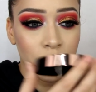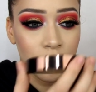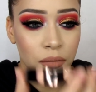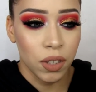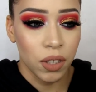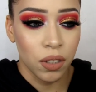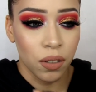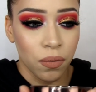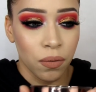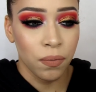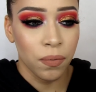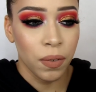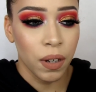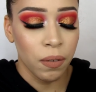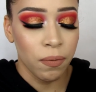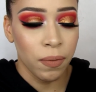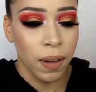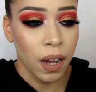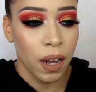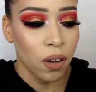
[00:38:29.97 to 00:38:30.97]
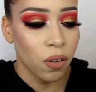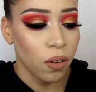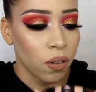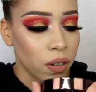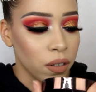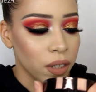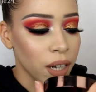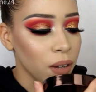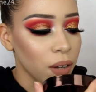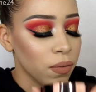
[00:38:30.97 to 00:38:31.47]
you know, fluff out,
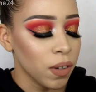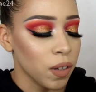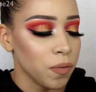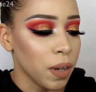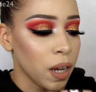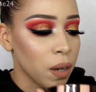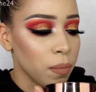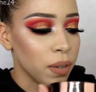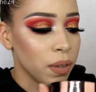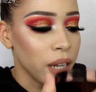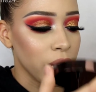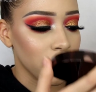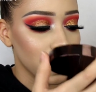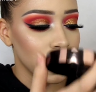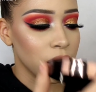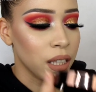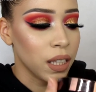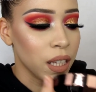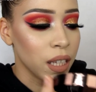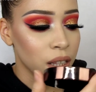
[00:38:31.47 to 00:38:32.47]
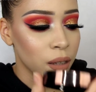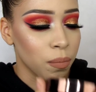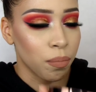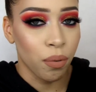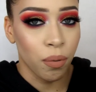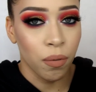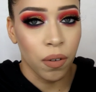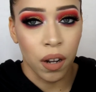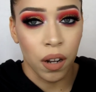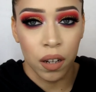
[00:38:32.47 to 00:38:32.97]
or not fluff out, but like get
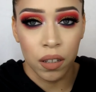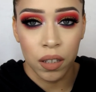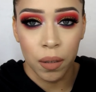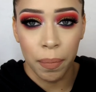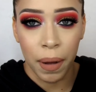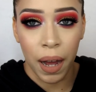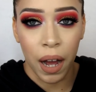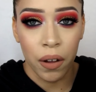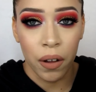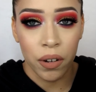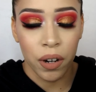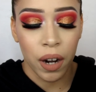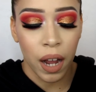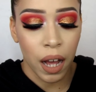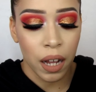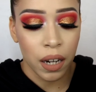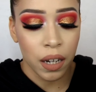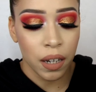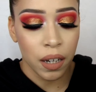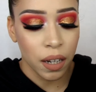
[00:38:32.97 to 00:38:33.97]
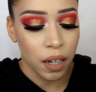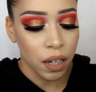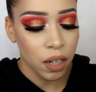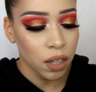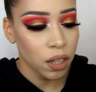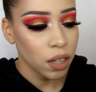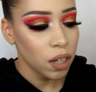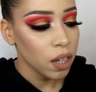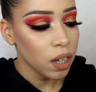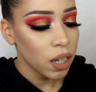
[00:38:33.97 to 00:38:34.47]
the powder out of
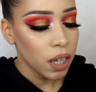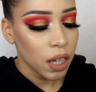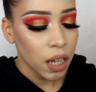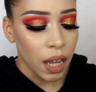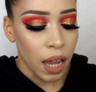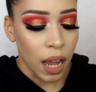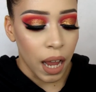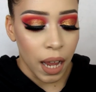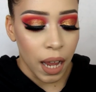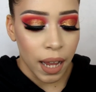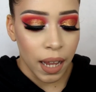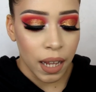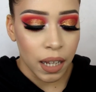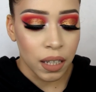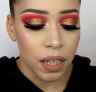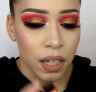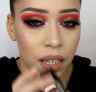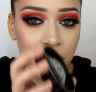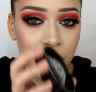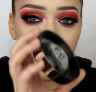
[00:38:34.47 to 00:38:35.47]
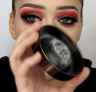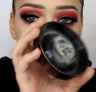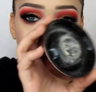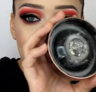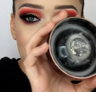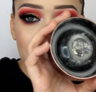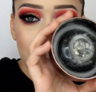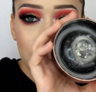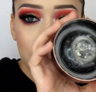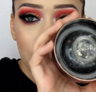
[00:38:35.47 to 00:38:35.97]
there. And
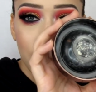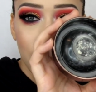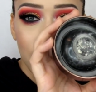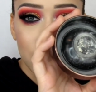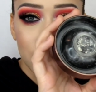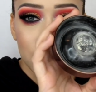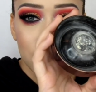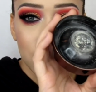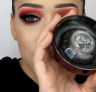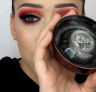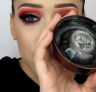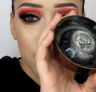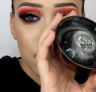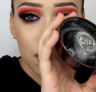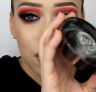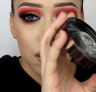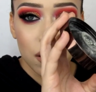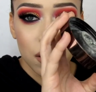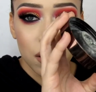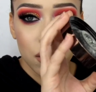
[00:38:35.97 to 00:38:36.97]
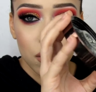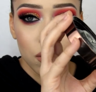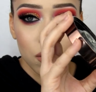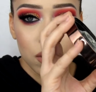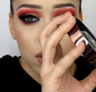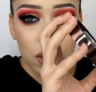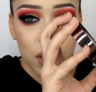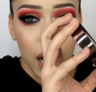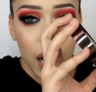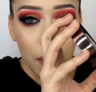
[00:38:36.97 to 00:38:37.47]
then it has this little
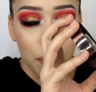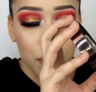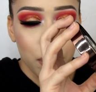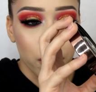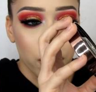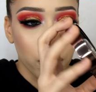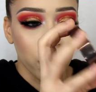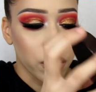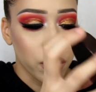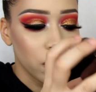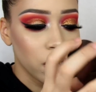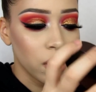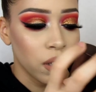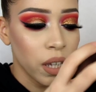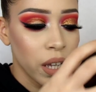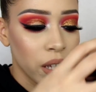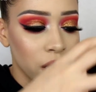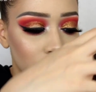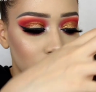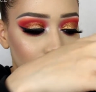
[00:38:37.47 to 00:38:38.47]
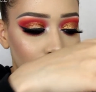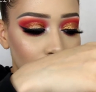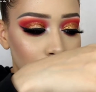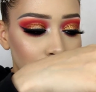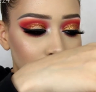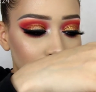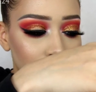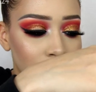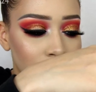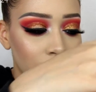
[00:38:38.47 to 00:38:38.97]
stopper where it stops
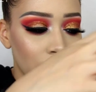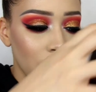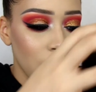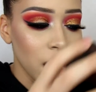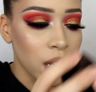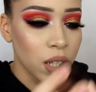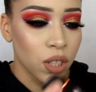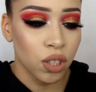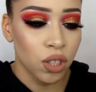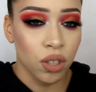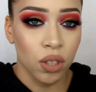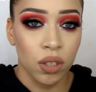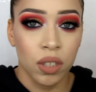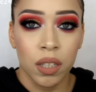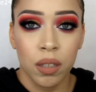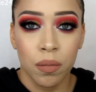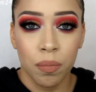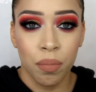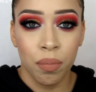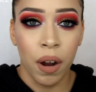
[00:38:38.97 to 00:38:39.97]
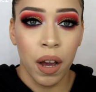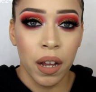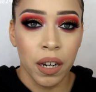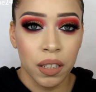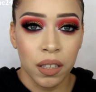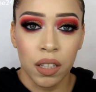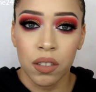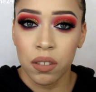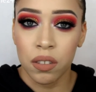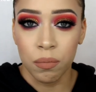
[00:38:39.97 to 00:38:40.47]
at the H so that the
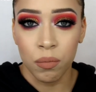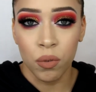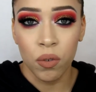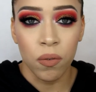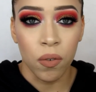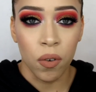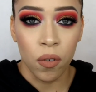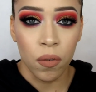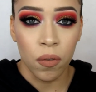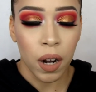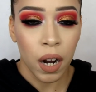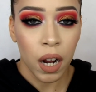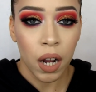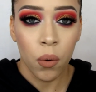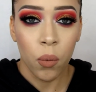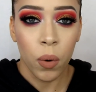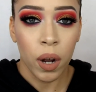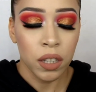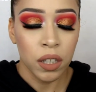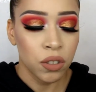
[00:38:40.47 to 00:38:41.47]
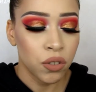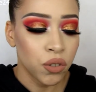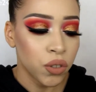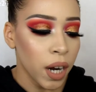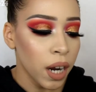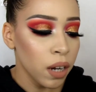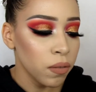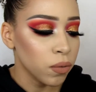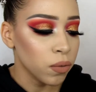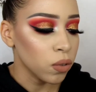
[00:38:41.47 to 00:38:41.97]
product doesn't move around while you
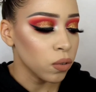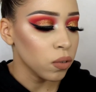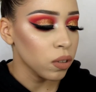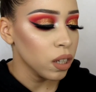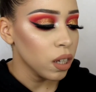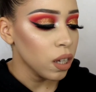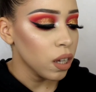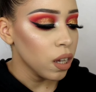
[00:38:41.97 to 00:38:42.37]
travel.